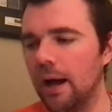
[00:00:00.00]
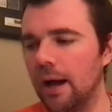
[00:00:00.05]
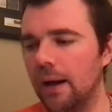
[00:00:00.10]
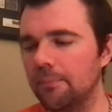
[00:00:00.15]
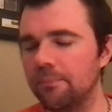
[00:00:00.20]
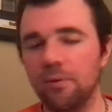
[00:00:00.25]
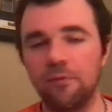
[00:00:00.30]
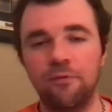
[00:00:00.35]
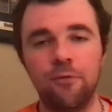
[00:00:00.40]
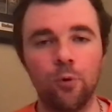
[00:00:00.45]

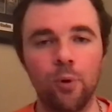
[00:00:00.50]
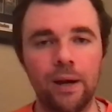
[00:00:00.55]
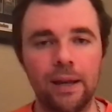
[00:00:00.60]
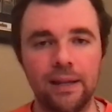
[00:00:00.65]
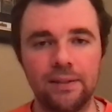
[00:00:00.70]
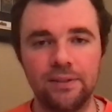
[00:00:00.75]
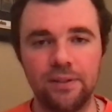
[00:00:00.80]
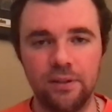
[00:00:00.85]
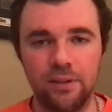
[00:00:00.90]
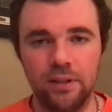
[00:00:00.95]
Before I
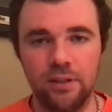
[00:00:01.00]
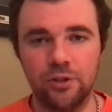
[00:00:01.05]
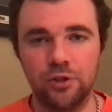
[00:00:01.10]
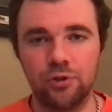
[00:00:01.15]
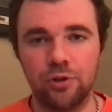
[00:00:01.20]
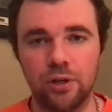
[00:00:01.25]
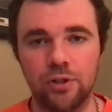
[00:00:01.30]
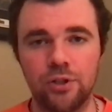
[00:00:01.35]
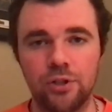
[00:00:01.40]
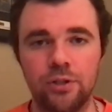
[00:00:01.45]
get to the
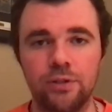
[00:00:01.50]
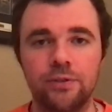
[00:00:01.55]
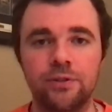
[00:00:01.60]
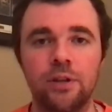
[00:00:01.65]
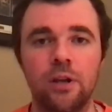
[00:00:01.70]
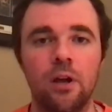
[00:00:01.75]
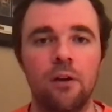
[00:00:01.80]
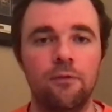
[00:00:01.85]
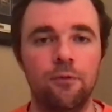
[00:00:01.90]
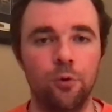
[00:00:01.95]
instructions,
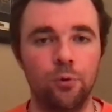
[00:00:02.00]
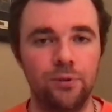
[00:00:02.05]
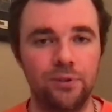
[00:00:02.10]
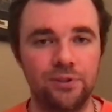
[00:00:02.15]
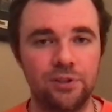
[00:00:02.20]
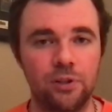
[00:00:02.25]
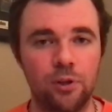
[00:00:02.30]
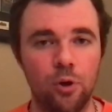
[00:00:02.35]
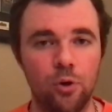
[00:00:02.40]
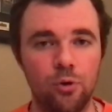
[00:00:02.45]
full
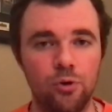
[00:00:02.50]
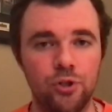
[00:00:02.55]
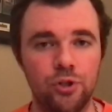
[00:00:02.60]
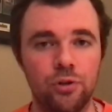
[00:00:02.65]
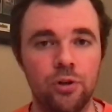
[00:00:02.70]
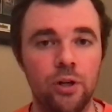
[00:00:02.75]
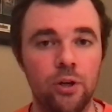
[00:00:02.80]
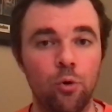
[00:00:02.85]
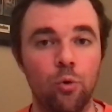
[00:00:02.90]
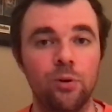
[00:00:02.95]
disclosure,
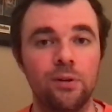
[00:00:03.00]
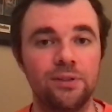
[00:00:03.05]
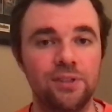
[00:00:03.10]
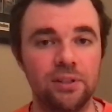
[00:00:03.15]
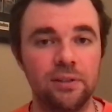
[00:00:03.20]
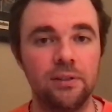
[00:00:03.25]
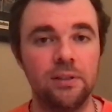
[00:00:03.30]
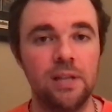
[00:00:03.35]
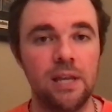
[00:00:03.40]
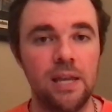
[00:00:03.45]
in order
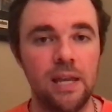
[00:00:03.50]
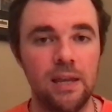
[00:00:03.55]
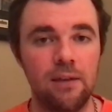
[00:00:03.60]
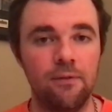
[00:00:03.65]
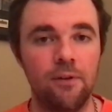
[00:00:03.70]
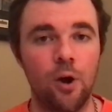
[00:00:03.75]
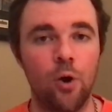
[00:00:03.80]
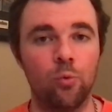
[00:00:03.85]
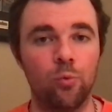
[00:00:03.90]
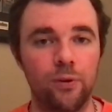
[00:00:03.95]
to
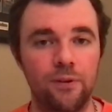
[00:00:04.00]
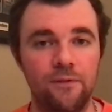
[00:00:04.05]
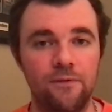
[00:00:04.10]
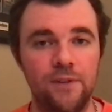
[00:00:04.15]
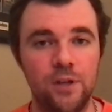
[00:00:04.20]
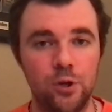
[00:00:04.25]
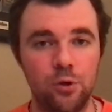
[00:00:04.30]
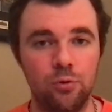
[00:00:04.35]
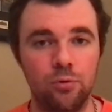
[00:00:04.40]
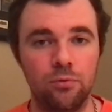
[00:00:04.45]
leave a
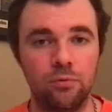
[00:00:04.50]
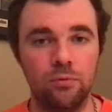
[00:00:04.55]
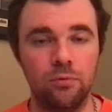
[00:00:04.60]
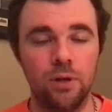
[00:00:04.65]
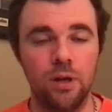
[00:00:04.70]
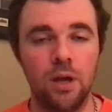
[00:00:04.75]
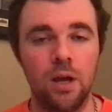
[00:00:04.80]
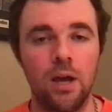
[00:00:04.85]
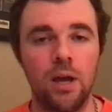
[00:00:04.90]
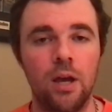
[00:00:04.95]
review,
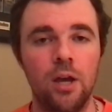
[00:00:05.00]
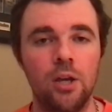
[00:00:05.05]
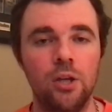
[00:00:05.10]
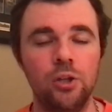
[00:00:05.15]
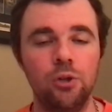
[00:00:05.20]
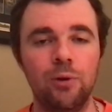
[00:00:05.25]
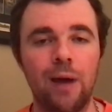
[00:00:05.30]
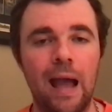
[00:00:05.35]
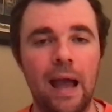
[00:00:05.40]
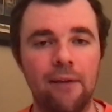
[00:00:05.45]

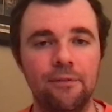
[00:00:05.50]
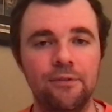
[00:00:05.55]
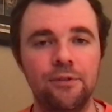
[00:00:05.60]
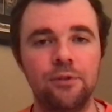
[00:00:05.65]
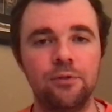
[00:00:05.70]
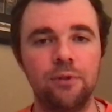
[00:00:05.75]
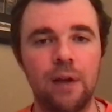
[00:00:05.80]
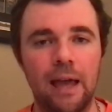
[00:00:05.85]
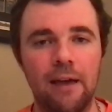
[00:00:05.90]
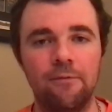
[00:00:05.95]
you have
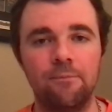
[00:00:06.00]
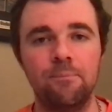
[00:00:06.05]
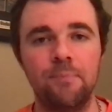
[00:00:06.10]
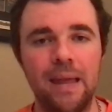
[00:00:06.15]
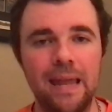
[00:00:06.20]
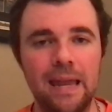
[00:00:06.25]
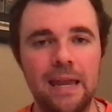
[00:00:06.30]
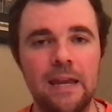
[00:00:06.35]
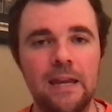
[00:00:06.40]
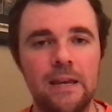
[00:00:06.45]
to have
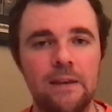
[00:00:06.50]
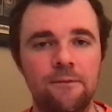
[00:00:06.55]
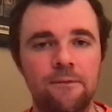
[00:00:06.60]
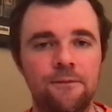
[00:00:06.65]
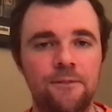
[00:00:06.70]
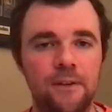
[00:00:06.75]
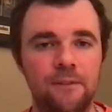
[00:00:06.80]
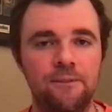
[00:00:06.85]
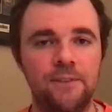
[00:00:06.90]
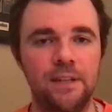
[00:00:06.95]
made
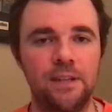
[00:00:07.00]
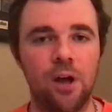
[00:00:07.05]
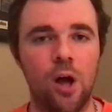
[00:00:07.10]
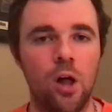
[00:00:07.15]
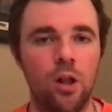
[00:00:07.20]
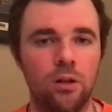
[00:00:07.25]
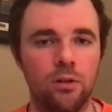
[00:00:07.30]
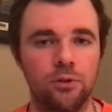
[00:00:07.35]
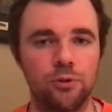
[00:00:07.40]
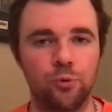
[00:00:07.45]

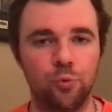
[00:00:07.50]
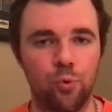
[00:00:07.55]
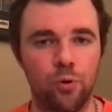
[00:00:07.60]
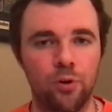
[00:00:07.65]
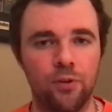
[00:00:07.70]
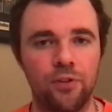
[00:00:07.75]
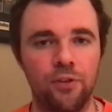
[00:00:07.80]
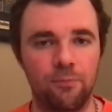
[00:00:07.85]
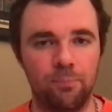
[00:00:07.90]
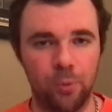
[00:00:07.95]
$50
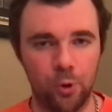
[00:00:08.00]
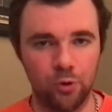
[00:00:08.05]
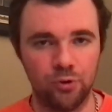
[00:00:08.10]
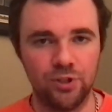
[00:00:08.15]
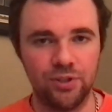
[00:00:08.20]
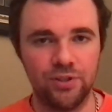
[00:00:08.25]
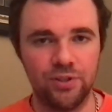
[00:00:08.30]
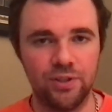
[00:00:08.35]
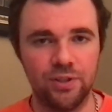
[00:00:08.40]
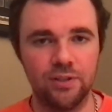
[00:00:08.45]
worth of
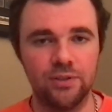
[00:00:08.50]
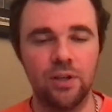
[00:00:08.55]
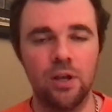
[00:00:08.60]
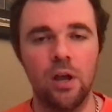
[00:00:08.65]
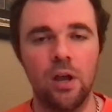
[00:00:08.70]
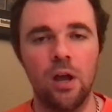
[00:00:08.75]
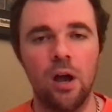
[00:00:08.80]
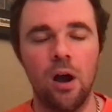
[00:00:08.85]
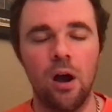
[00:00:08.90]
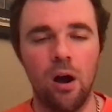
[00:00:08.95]
purchases
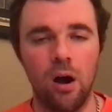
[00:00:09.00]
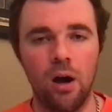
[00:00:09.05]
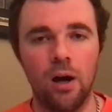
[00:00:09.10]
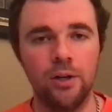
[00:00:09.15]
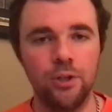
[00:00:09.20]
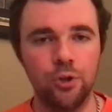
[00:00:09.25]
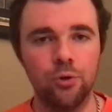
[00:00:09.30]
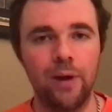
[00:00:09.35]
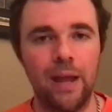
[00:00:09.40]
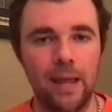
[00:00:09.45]

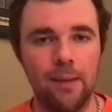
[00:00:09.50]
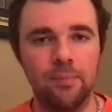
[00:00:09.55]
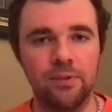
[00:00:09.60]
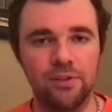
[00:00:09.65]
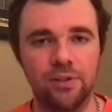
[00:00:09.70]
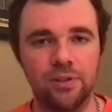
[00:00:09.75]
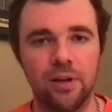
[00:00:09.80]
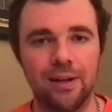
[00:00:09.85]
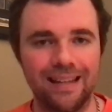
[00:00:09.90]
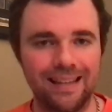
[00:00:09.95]
on your
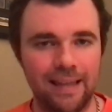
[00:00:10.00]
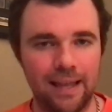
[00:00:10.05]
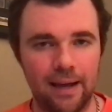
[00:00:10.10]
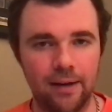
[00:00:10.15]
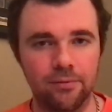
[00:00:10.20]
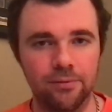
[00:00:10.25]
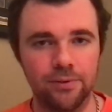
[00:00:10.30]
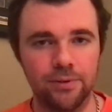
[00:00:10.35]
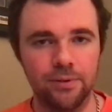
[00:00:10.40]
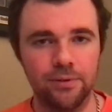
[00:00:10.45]
Amazon
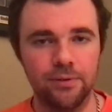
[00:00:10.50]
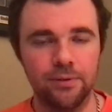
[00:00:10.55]
account.